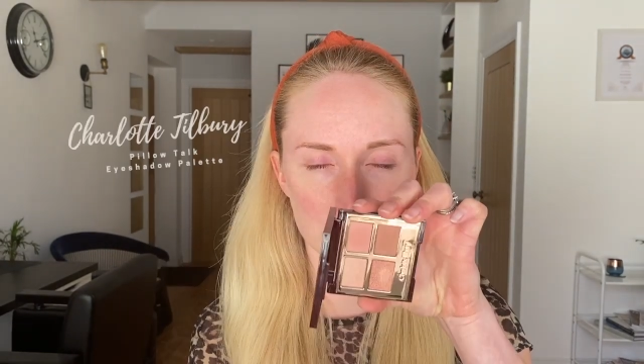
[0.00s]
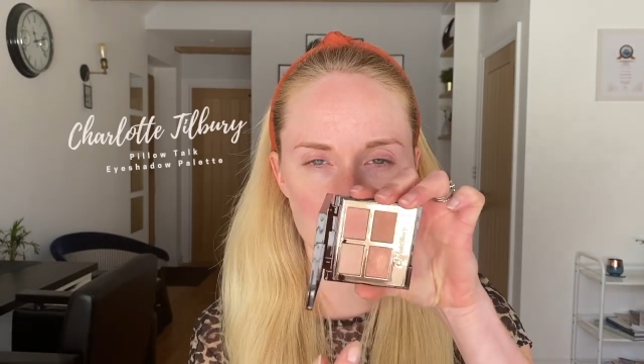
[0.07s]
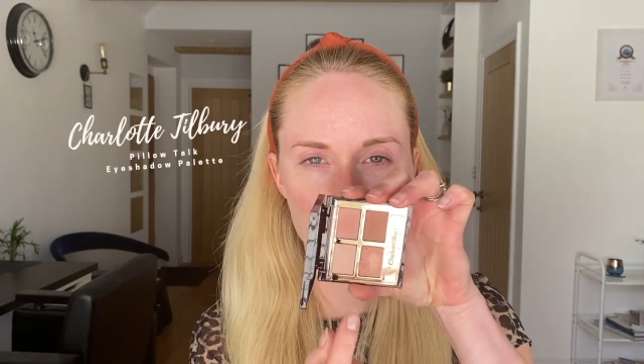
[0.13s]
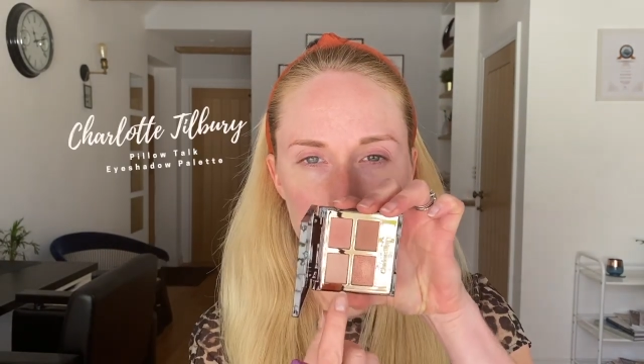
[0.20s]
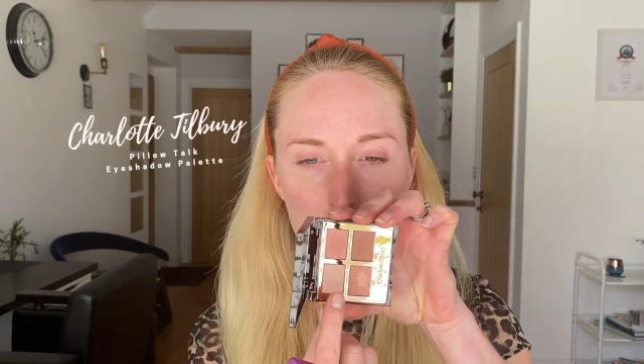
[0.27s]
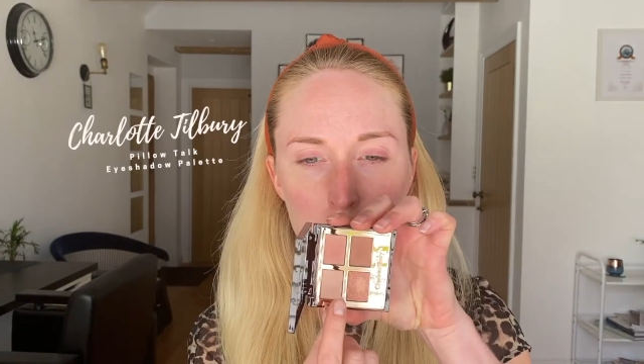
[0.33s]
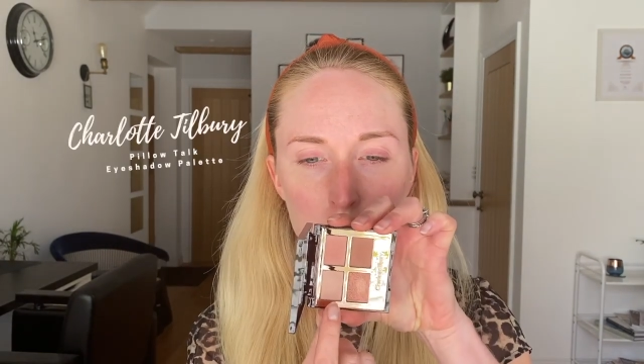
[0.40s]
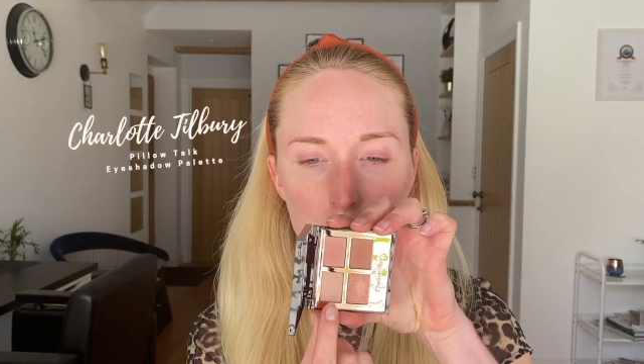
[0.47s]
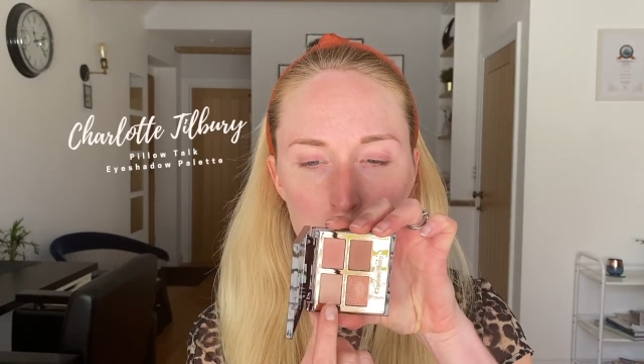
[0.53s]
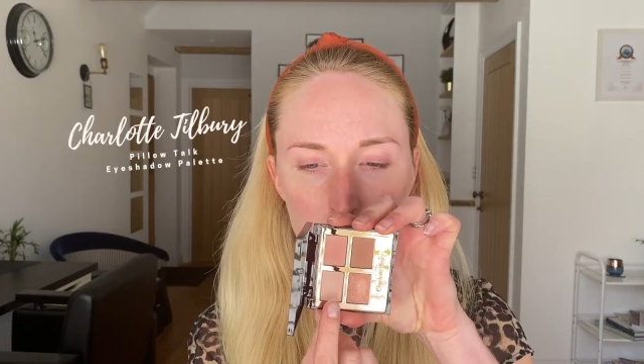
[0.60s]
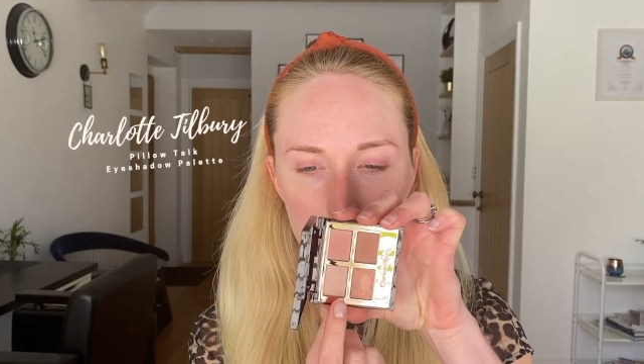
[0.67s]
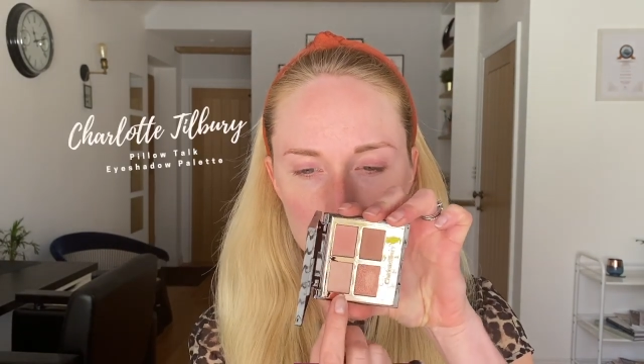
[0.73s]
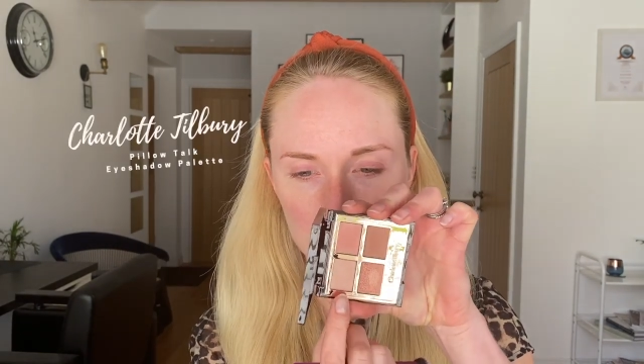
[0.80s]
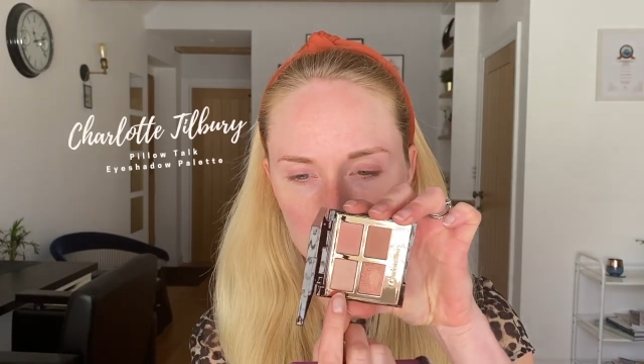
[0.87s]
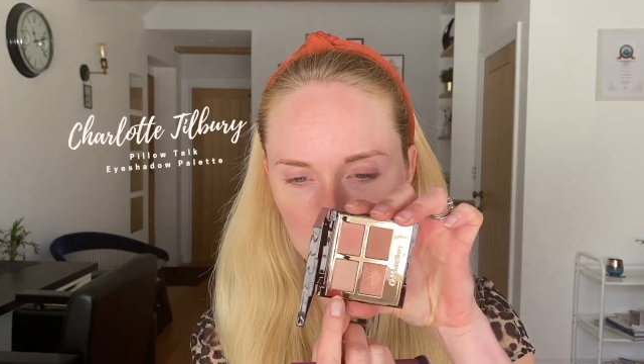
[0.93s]
And I'm going
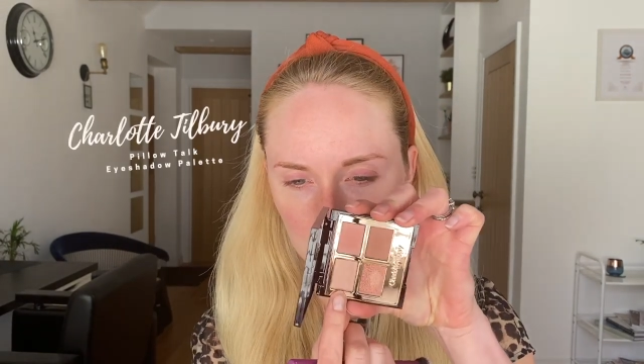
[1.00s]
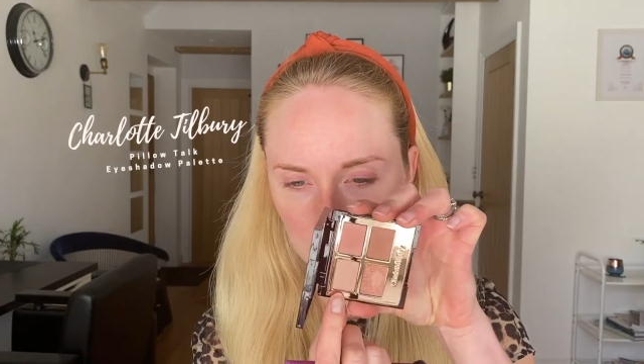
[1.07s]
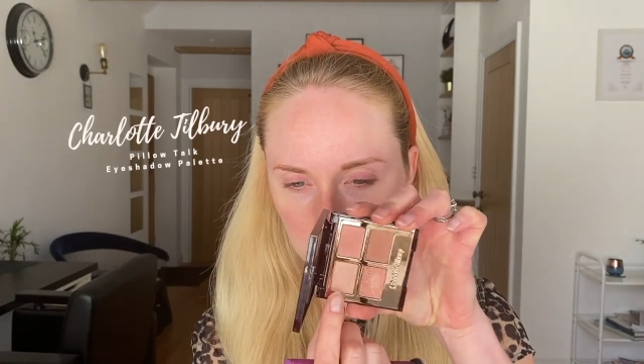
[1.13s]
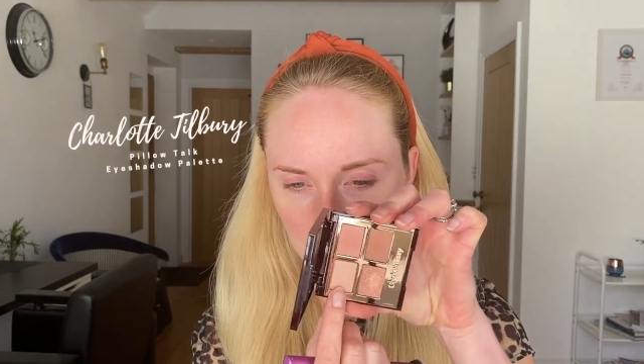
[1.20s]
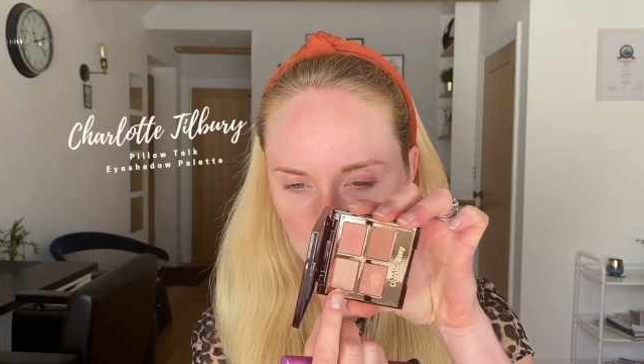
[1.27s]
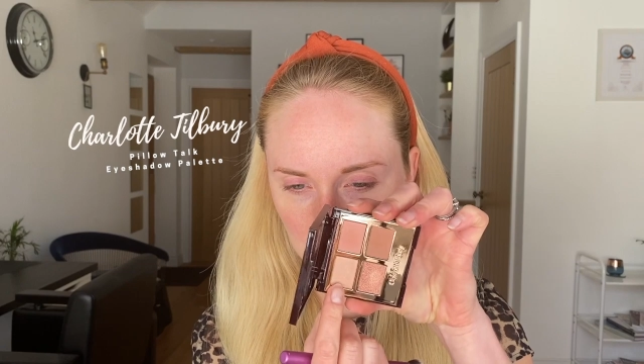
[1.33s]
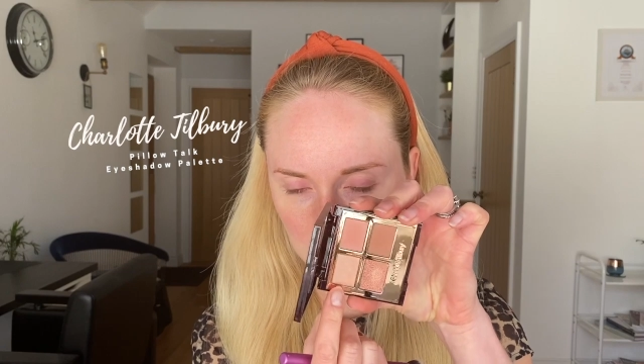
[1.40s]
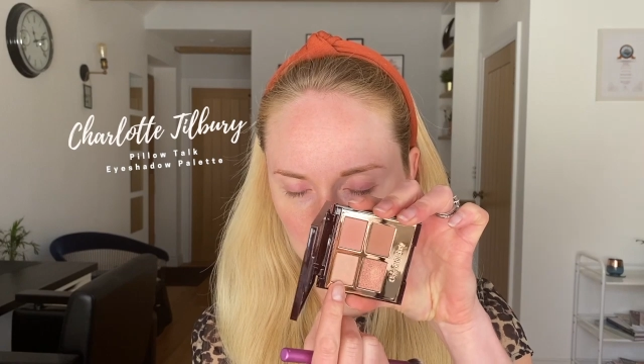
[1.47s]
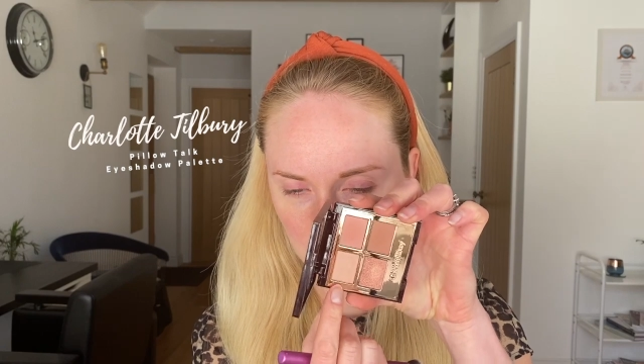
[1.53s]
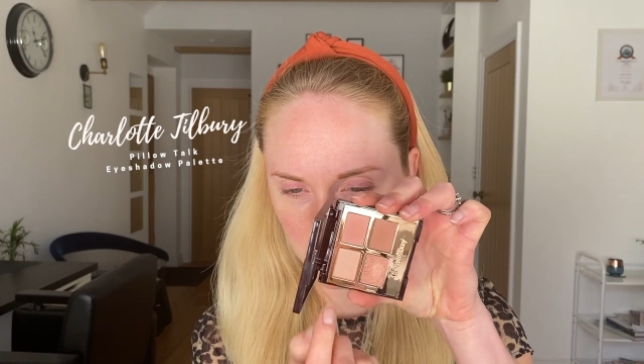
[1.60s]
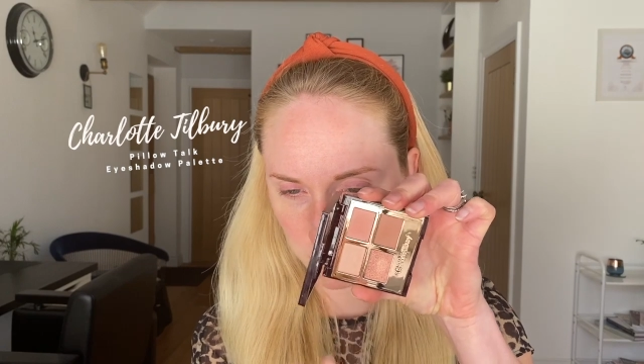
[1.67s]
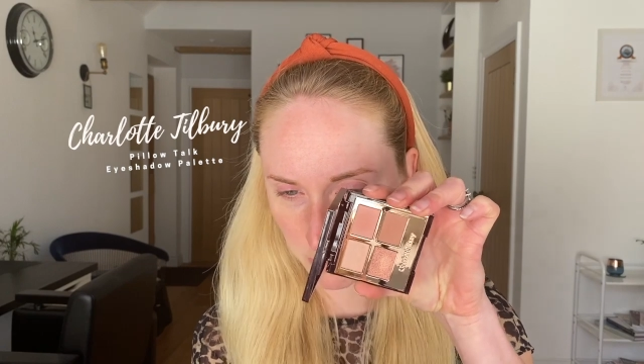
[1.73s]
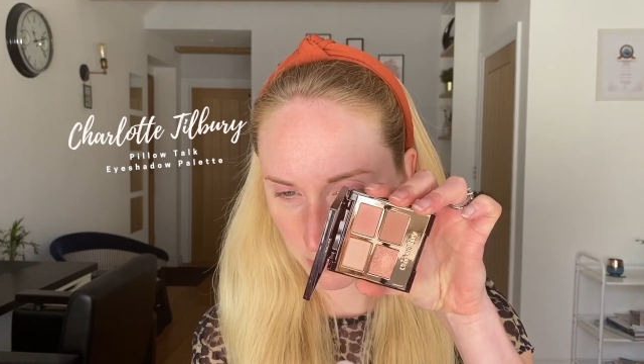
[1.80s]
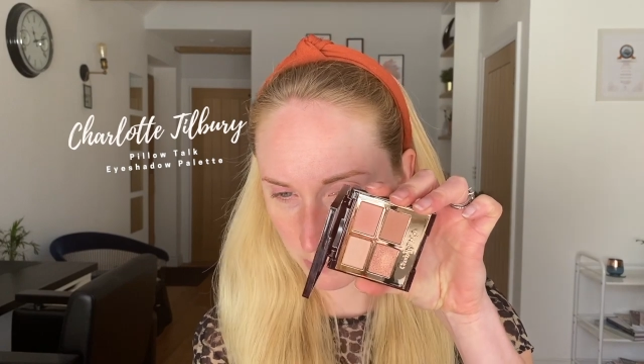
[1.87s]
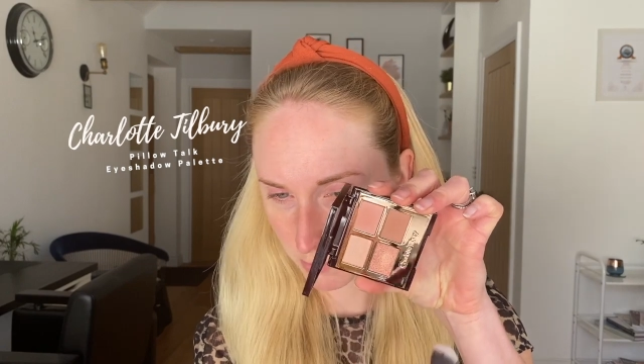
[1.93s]
in with my Charlotte
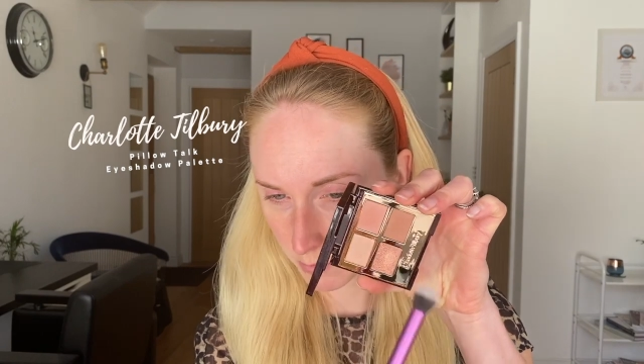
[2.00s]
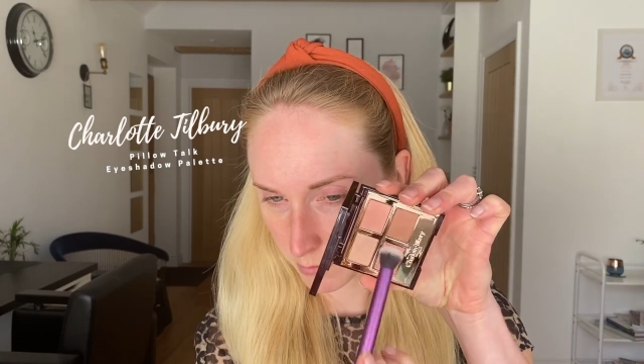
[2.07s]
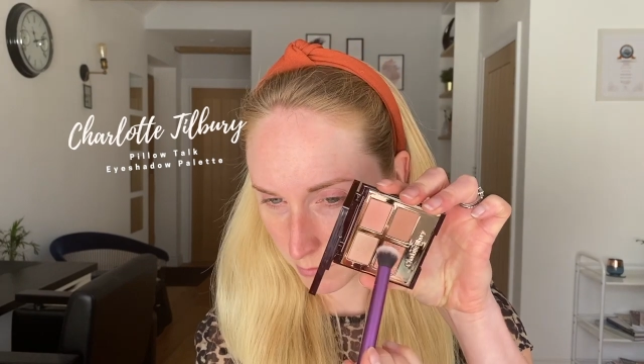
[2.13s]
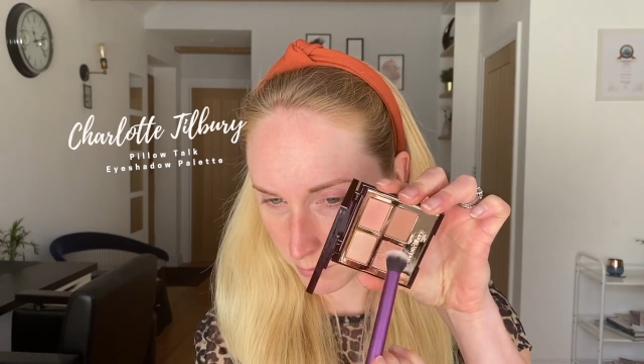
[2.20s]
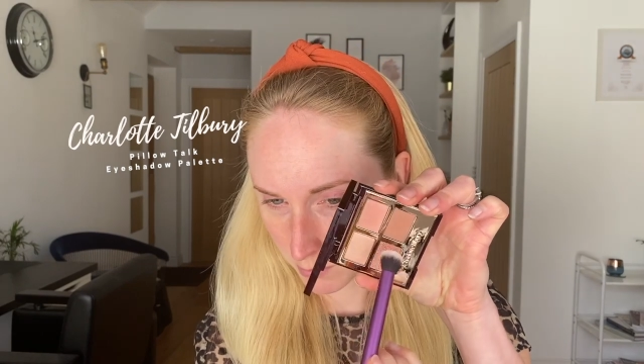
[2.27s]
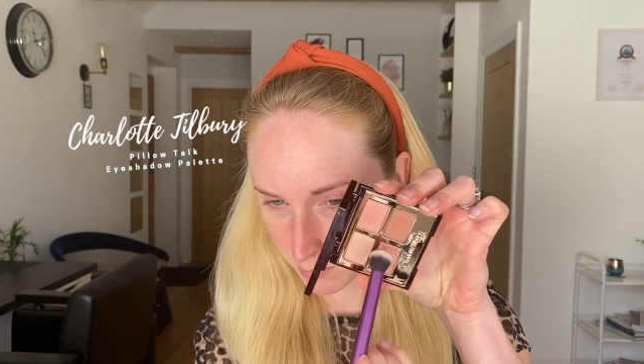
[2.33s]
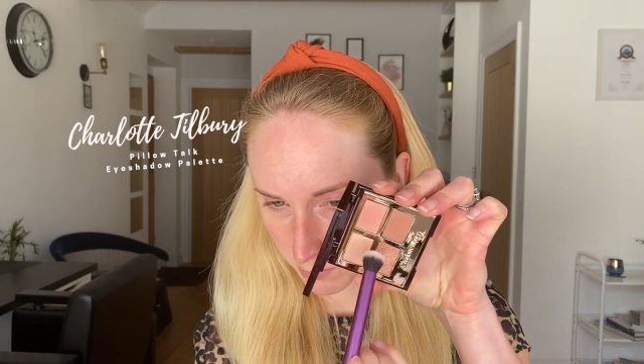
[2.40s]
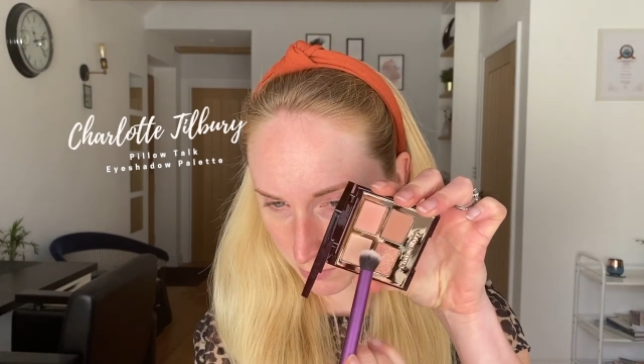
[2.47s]
Tilbury eyeshadow